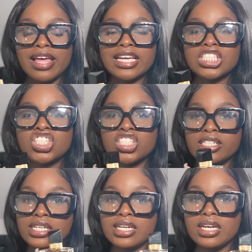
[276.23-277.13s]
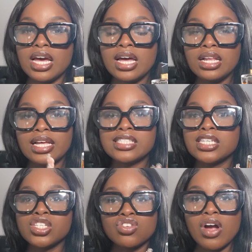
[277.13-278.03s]
To
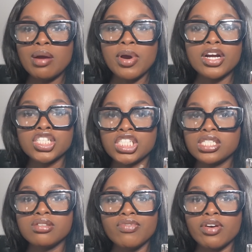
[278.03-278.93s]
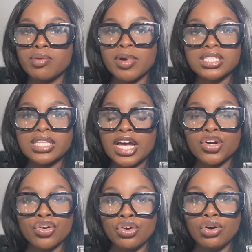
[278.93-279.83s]
describe her, she's very much that
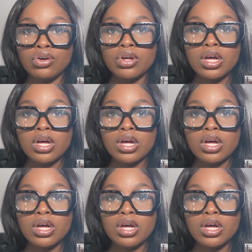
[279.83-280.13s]
girl.